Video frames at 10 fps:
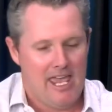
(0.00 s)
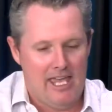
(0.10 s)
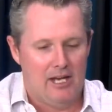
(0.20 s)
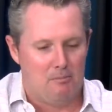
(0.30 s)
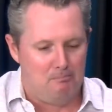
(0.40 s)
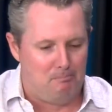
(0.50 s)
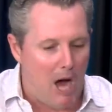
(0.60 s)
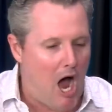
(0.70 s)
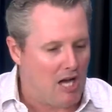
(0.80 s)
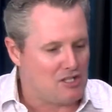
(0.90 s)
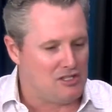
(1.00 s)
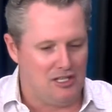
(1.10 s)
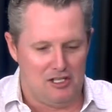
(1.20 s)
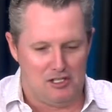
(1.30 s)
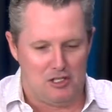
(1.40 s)
in a box
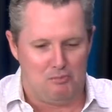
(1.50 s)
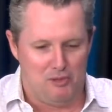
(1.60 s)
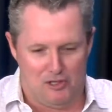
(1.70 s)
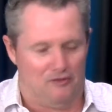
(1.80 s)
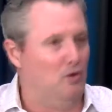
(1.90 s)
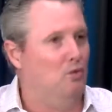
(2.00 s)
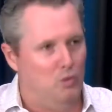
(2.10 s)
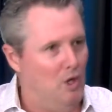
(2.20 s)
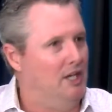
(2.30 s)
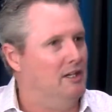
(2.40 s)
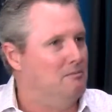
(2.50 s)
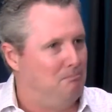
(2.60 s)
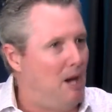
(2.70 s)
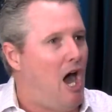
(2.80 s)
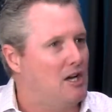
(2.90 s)
that is this beautiful wooden
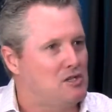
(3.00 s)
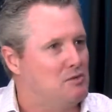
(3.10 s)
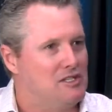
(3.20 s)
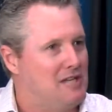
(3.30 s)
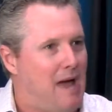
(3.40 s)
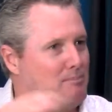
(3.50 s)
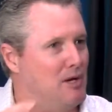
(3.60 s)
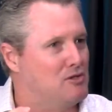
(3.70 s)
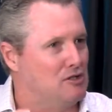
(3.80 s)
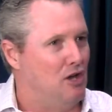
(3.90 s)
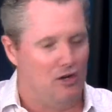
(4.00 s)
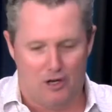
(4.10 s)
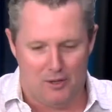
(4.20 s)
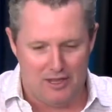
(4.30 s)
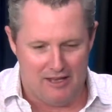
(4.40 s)
box with Zappos
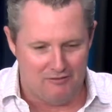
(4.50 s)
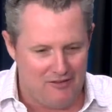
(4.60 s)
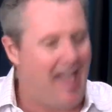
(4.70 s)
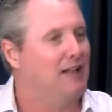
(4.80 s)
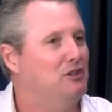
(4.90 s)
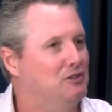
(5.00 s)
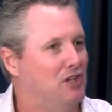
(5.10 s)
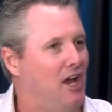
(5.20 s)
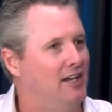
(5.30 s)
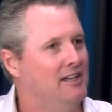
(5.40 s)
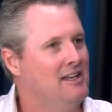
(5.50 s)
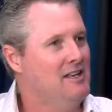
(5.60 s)
logo and their values on it,